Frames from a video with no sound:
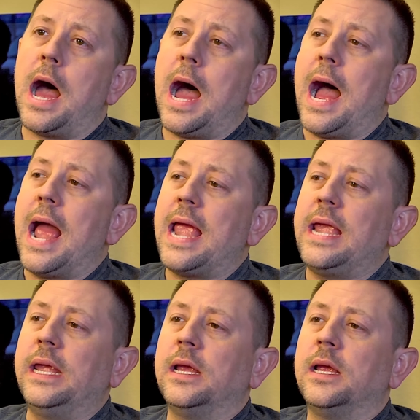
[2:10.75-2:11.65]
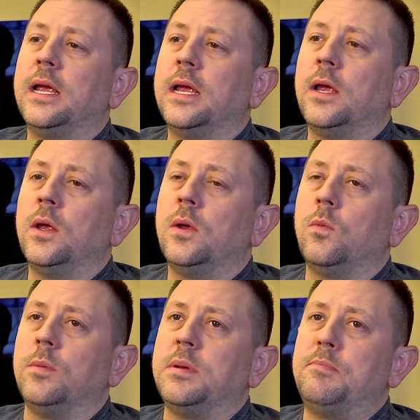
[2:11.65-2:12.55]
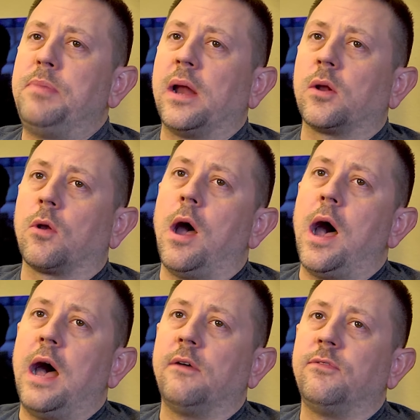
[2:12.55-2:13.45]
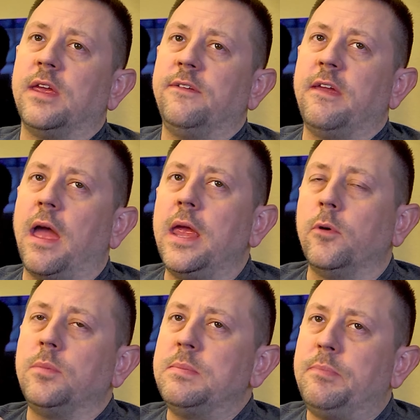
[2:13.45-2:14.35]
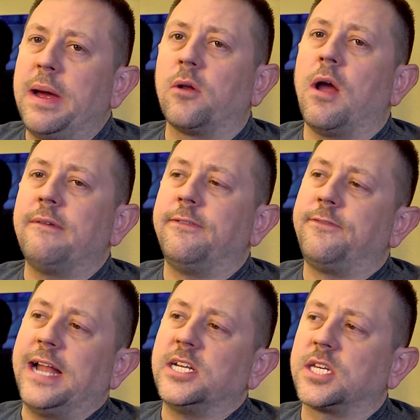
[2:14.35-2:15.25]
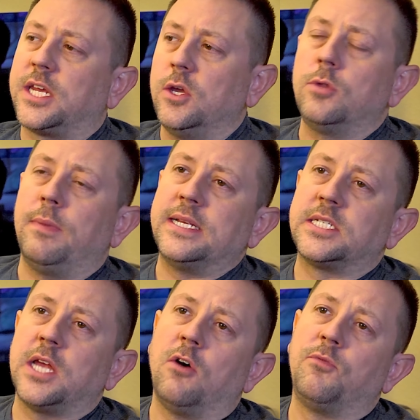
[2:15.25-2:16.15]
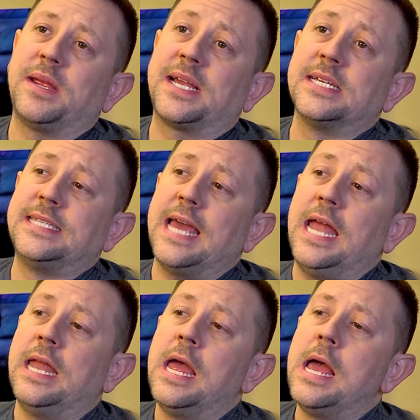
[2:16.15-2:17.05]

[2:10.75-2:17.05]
I would be better off, it would be better off if I just killed myself, because then